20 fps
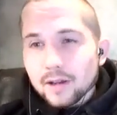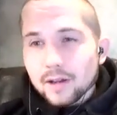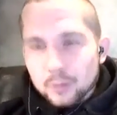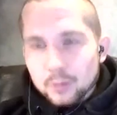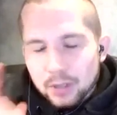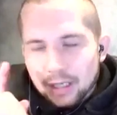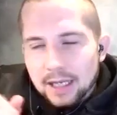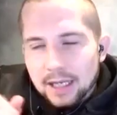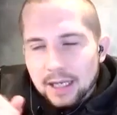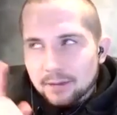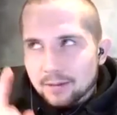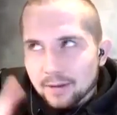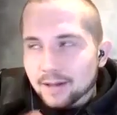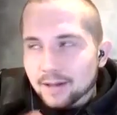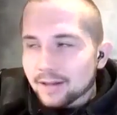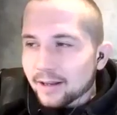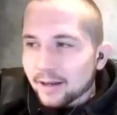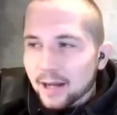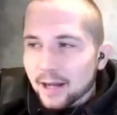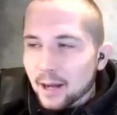But the key
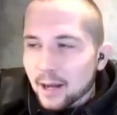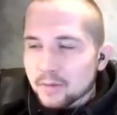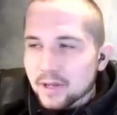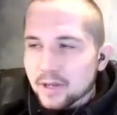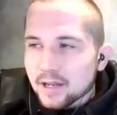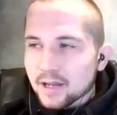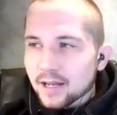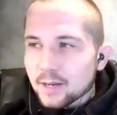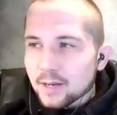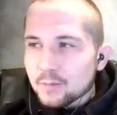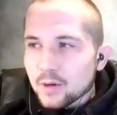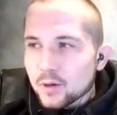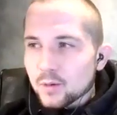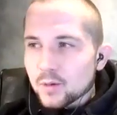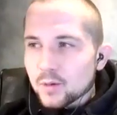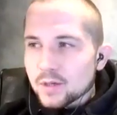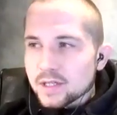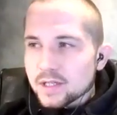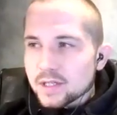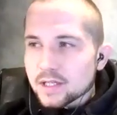thing that I kept thinking about
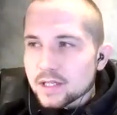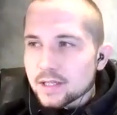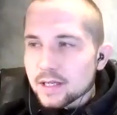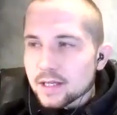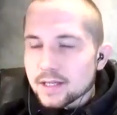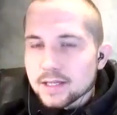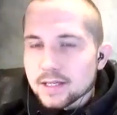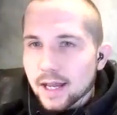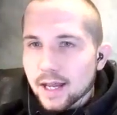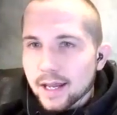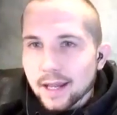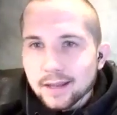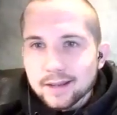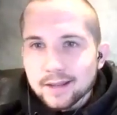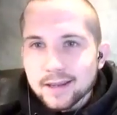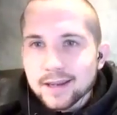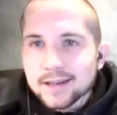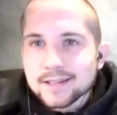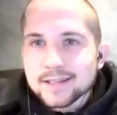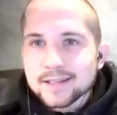was these
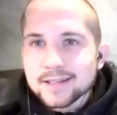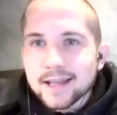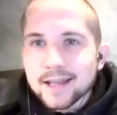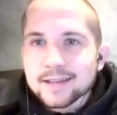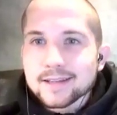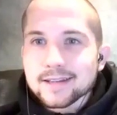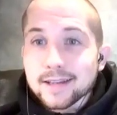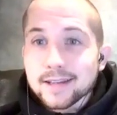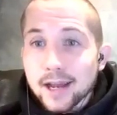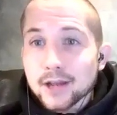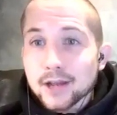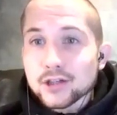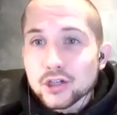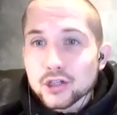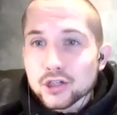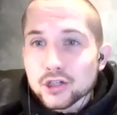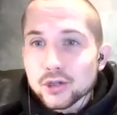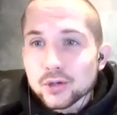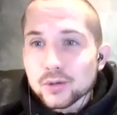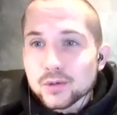kicks that Gaethje
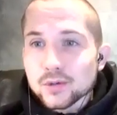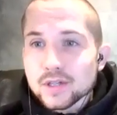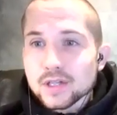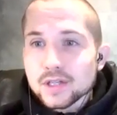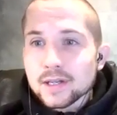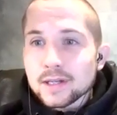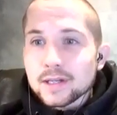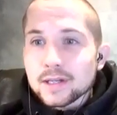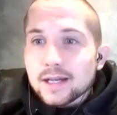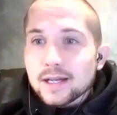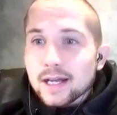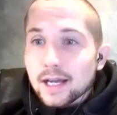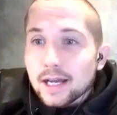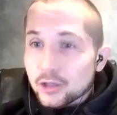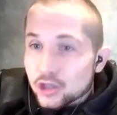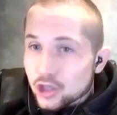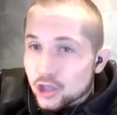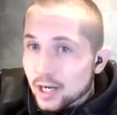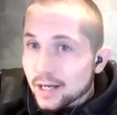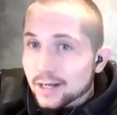throws
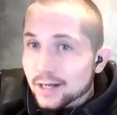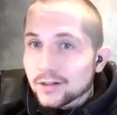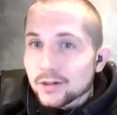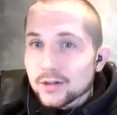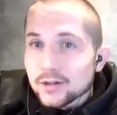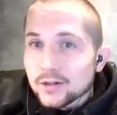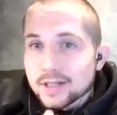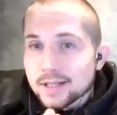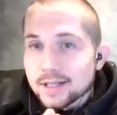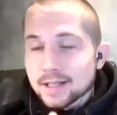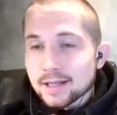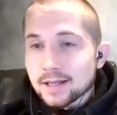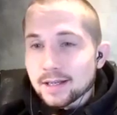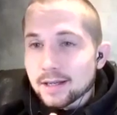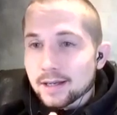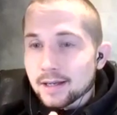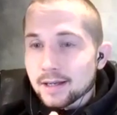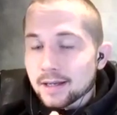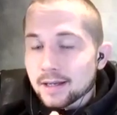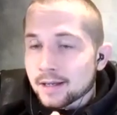and Chandler's
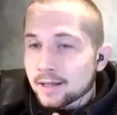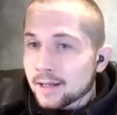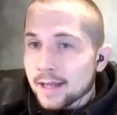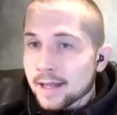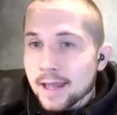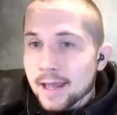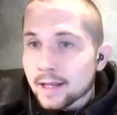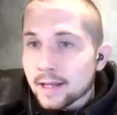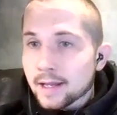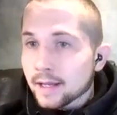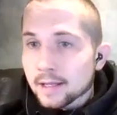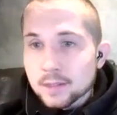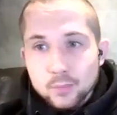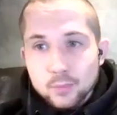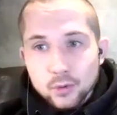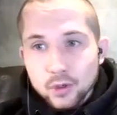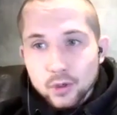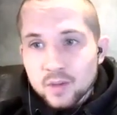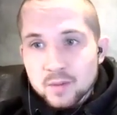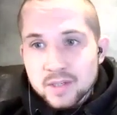uh, leg against
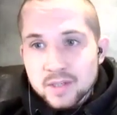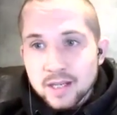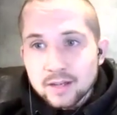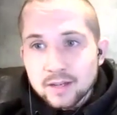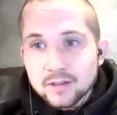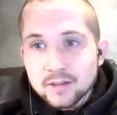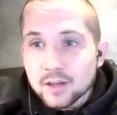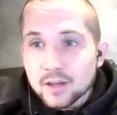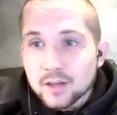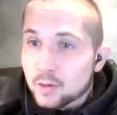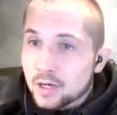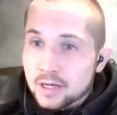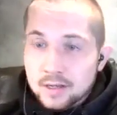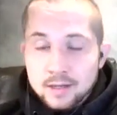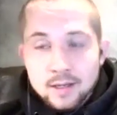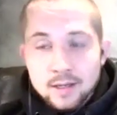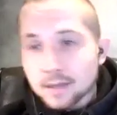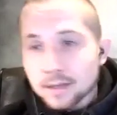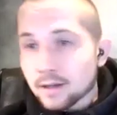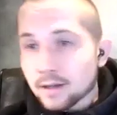Primus that time when
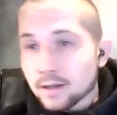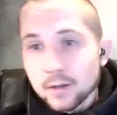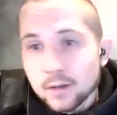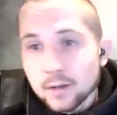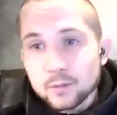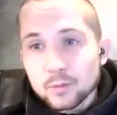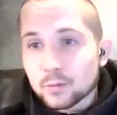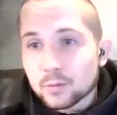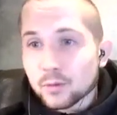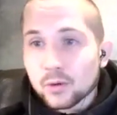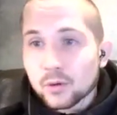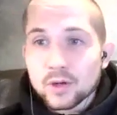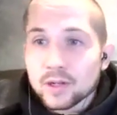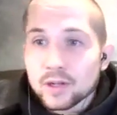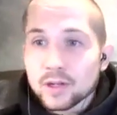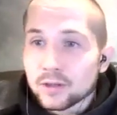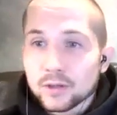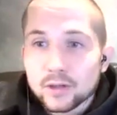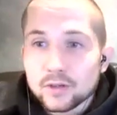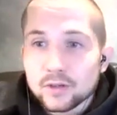he got hit yeah. with the
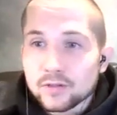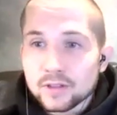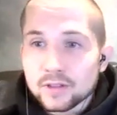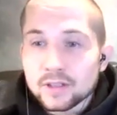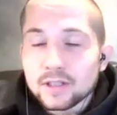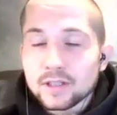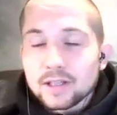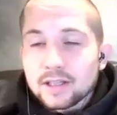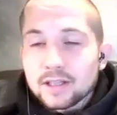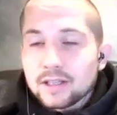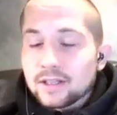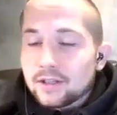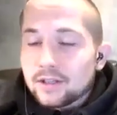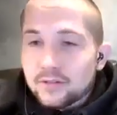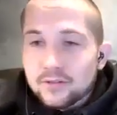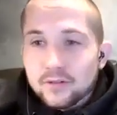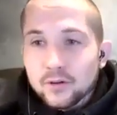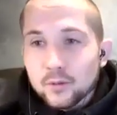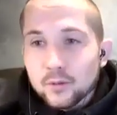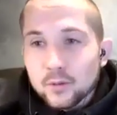cranial nerve and the
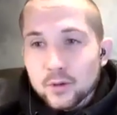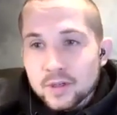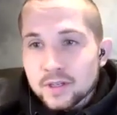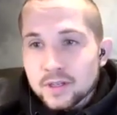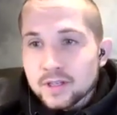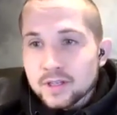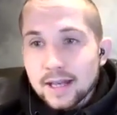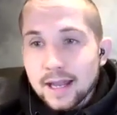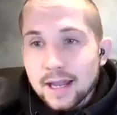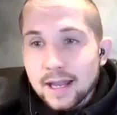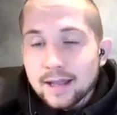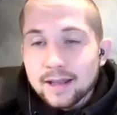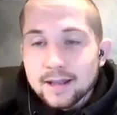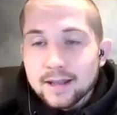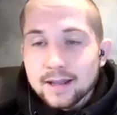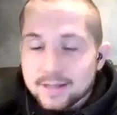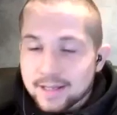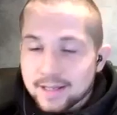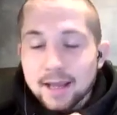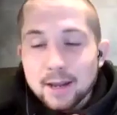foot wouldn't
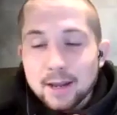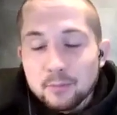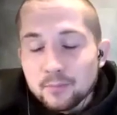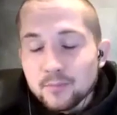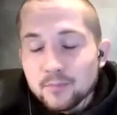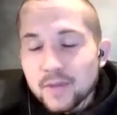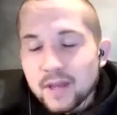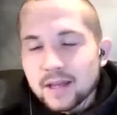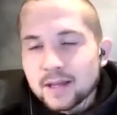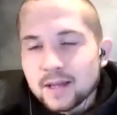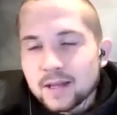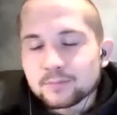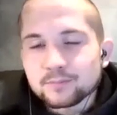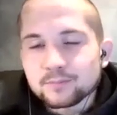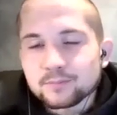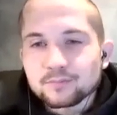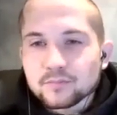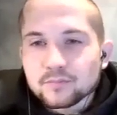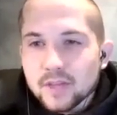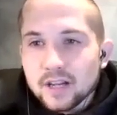uh, stay um,
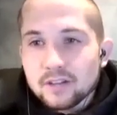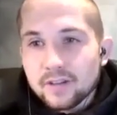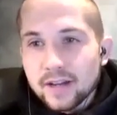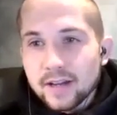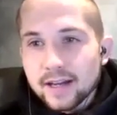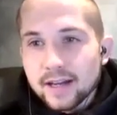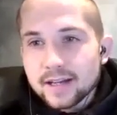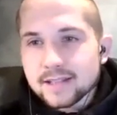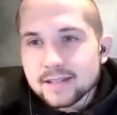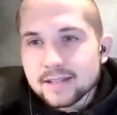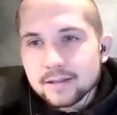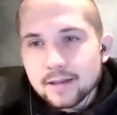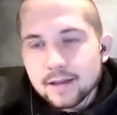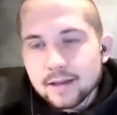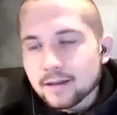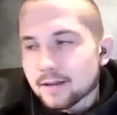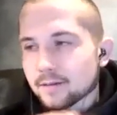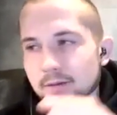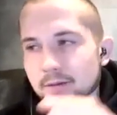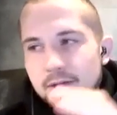flexed.
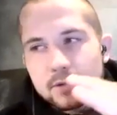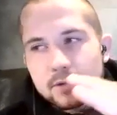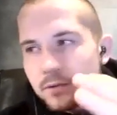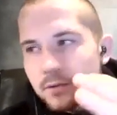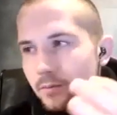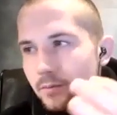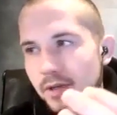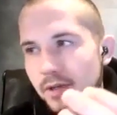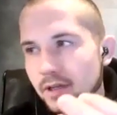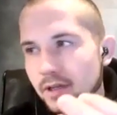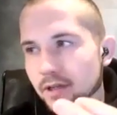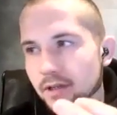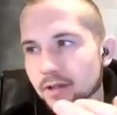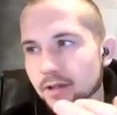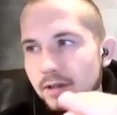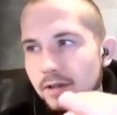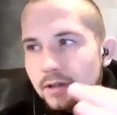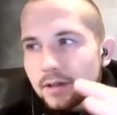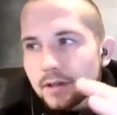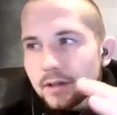Um, it would be
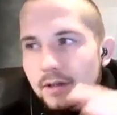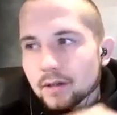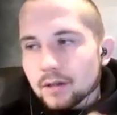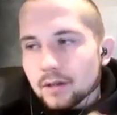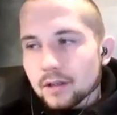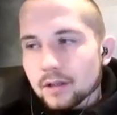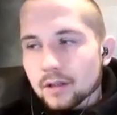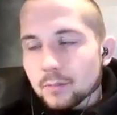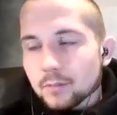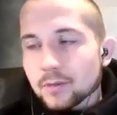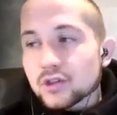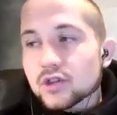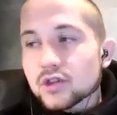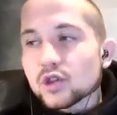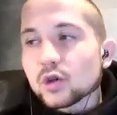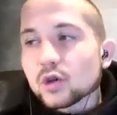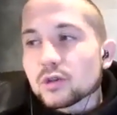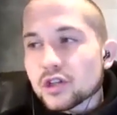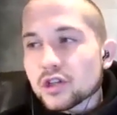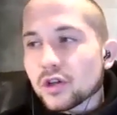there'd be just
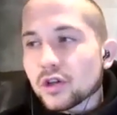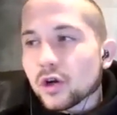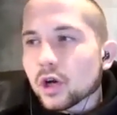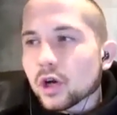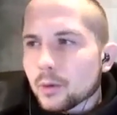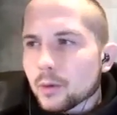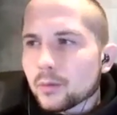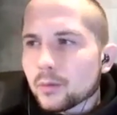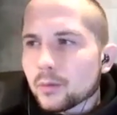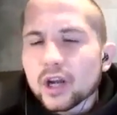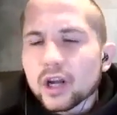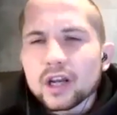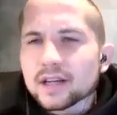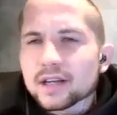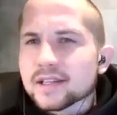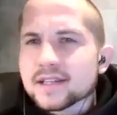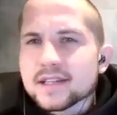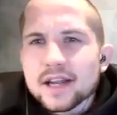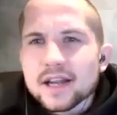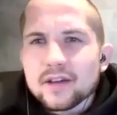so much to talk about. But I'd
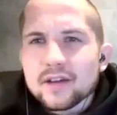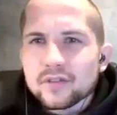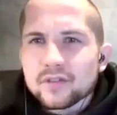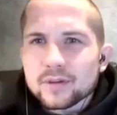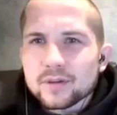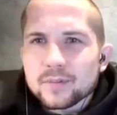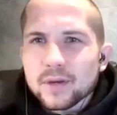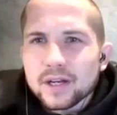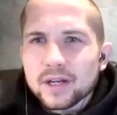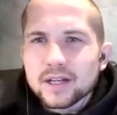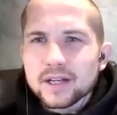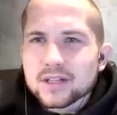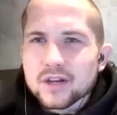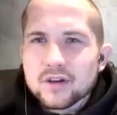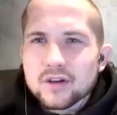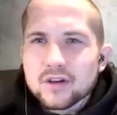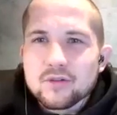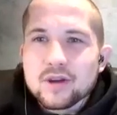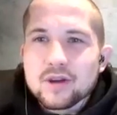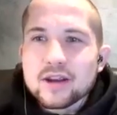like to see that fight. I think that's a
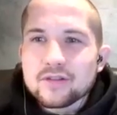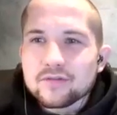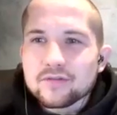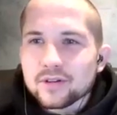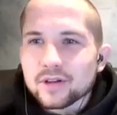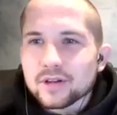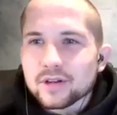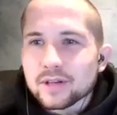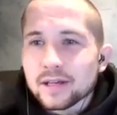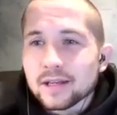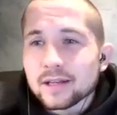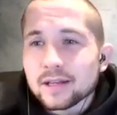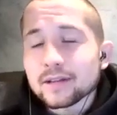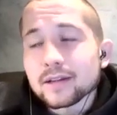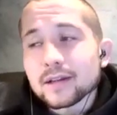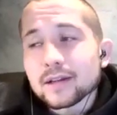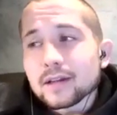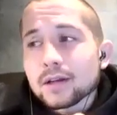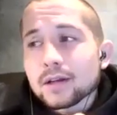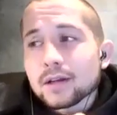great fight and
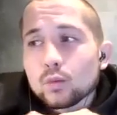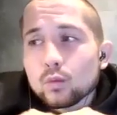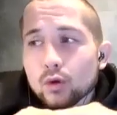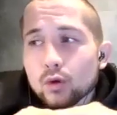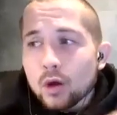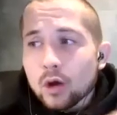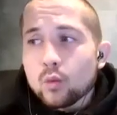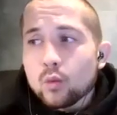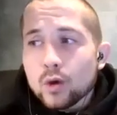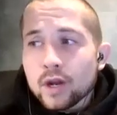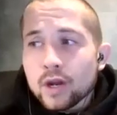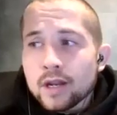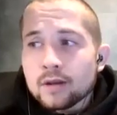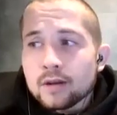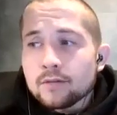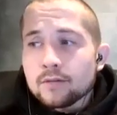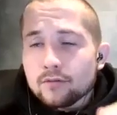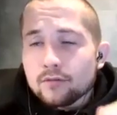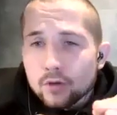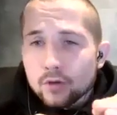a win
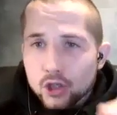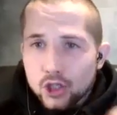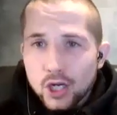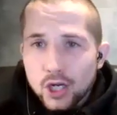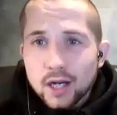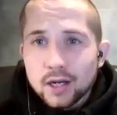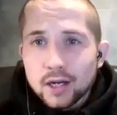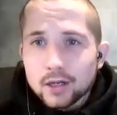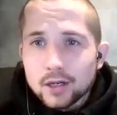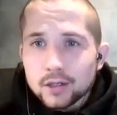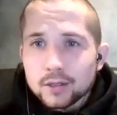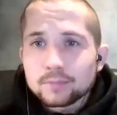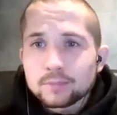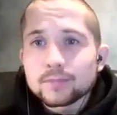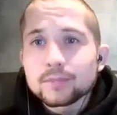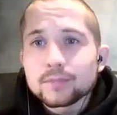for Chandler.